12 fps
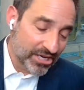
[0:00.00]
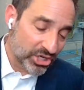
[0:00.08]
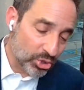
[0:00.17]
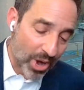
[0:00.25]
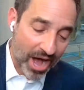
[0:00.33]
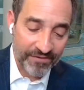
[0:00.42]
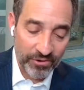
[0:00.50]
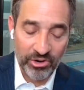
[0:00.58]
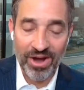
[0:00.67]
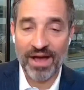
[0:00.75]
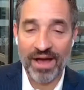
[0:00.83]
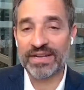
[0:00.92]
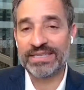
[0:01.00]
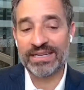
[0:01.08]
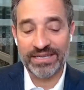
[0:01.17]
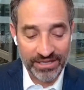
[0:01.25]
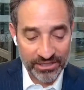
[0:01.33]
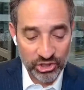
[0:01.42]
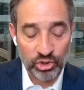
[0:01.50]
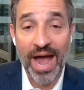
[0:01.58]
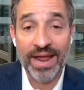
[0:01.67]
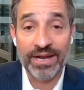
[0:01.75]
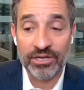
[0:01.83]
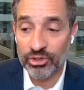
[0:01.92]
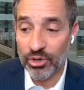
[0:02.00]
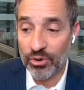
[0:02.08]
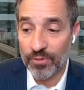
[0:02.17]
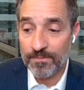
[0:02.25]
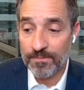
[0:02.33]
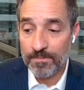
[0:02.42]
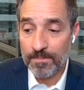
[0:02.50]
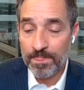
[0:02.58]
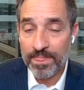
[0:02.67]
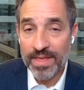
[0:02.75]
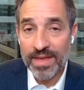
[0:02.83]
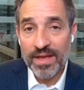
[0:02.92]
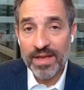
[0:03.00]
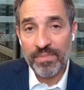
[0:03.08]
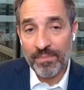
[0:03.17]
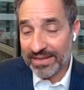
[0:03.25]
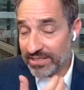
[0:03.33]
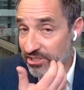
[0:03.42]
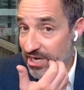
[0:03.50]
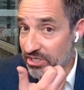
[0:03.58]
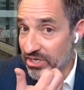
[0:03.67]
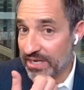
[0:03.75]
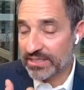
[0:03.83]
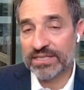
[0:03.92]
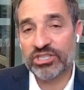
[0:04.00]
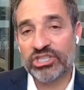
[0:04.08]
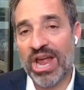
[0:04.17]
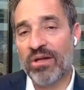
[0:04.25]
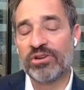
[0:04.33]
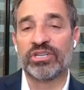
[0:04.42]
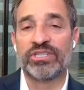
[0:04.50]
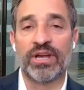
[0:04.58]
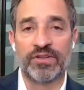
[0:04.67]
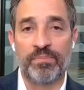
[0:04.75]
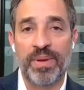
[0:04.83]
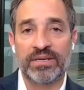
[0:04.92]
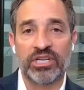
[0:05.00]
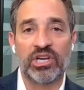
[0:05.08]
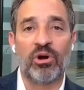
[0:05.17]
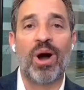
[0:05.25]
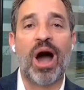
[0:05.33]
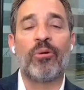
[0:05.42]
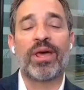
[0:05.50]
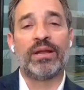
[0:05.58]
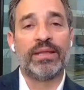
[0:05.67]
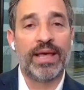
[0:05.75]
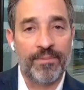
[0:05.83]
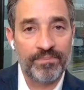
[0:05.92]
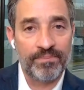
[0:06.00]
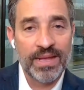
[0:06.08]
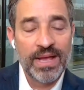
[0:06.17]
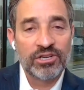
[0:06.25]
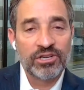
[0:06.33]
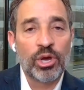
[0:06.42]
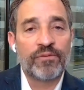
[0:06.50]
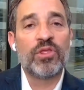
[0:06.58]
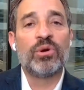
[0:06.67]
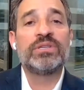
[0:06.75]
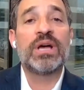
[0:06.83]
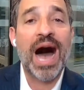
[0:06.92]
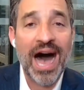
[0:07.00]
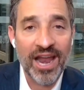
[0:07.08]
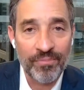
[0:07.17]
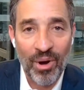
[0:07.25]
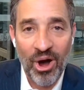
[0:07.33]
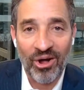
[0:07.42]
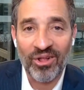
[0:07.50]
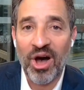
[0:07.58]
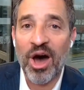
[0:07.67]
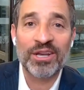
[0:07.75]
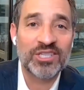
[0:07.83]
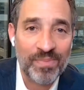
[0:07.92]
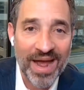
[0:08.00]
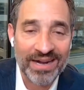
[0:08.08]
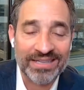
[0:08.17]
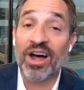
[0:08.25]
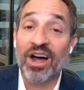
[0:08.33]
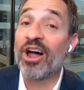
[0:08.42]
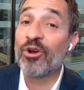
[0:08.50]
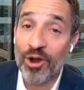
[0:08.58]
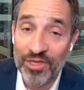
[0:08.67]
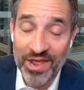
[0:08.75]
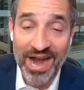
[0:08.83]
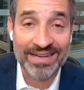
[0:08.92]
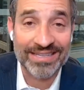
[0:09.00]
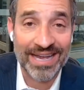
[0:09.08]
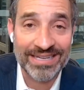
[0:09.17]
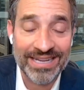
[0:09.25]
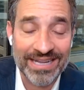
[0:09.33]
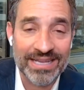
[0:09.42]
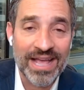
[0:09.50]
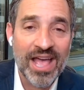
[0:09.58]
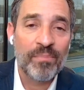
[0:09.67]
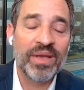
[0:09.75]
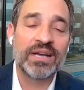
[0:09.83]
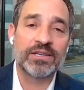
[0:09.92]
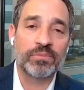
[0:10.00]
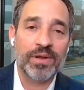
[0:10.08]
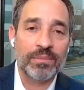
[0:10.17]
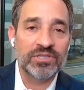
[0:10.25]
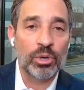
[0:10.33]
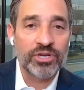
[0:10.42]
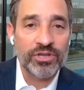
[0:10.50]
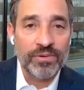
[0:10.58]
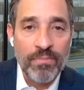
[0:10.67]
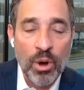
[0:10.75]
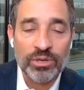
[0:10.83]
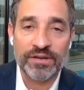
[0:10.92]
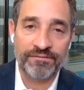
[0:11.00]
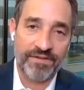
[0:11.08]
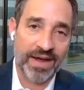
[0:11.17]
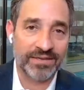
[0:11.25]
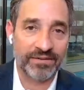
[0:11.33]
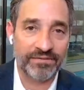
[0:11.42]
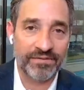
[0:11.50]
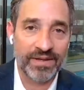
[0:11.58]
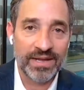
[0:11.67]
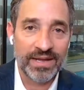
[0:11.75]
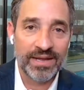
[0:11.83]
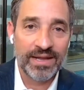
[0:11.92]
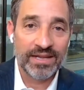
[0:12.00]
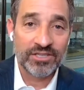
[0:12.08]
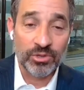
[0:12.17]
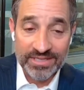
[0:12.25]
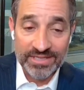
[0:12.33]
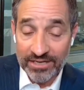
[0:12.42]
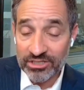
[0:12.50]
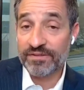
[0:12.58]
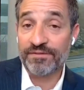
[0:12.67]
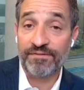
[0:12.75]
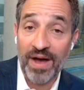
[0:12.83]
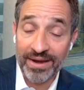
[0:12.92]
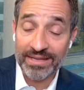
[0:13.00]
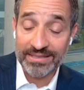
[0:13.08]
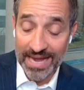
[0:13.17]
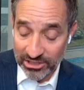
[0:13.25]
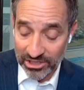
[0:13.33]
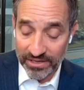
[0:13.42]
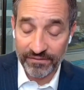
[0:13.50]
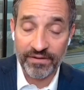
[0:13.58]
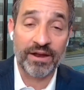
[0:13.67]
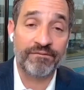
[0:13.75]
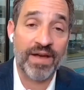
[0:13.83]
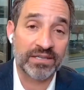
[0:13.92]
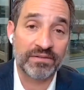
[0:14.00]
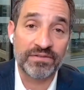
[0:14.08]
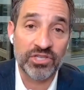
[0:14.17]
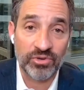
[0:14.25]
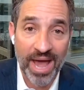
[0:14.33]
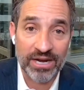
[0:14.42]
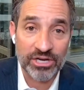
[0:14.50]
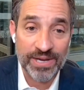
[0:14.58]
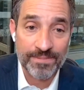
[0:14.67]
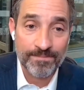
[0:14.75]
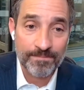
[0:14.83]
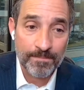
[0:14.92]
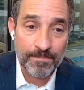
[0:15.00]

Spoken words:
Too often we gravitate to the tried and true. But my suggestion is let's challenge ourselves a bit to go out on a limb, to look for those oddball, unexpected, unorthodox ideas, because sometimes those are the most effective. So it's not just fun, it's actually an effective strategy.